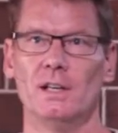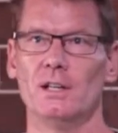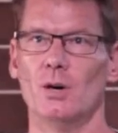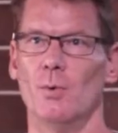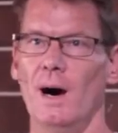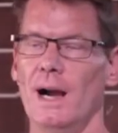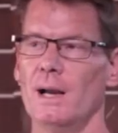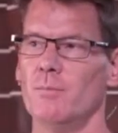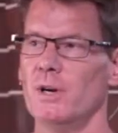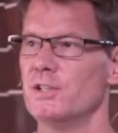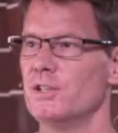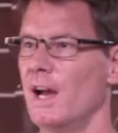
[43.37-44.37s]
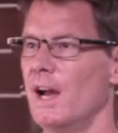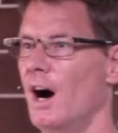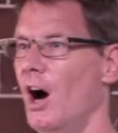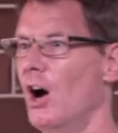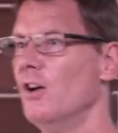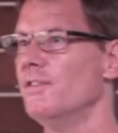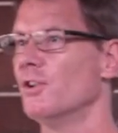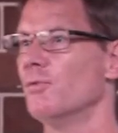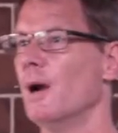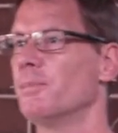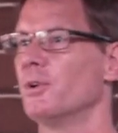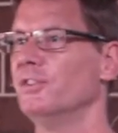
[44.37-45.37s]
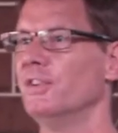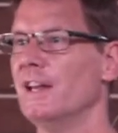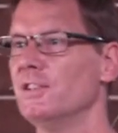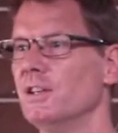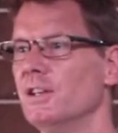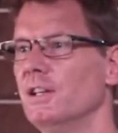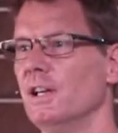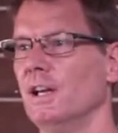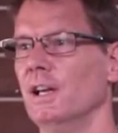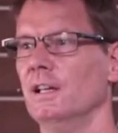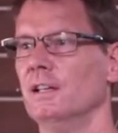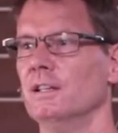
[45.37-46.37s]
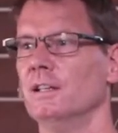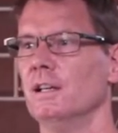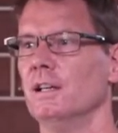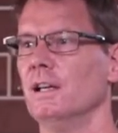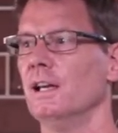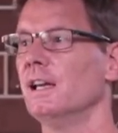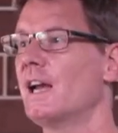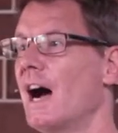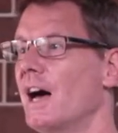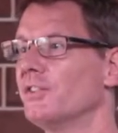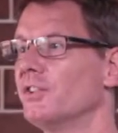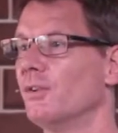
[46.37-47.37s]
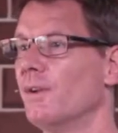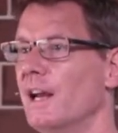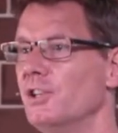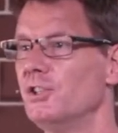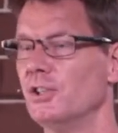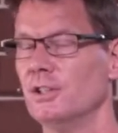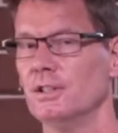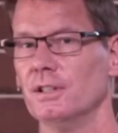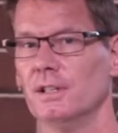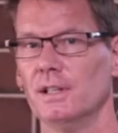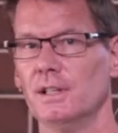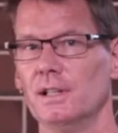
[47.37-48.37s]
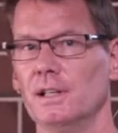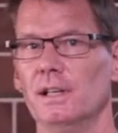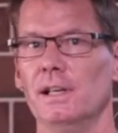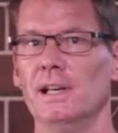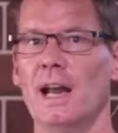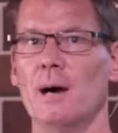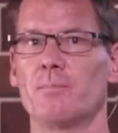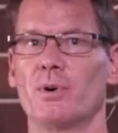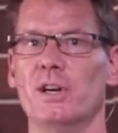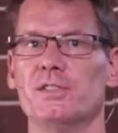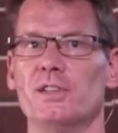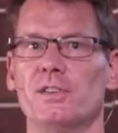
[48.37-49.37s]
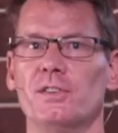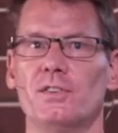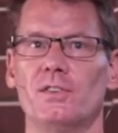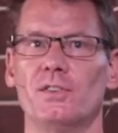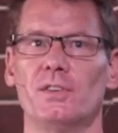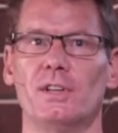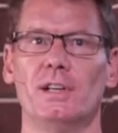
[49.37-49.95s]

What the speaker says: the way in which they are overrepresented in incarceration, in our prisons,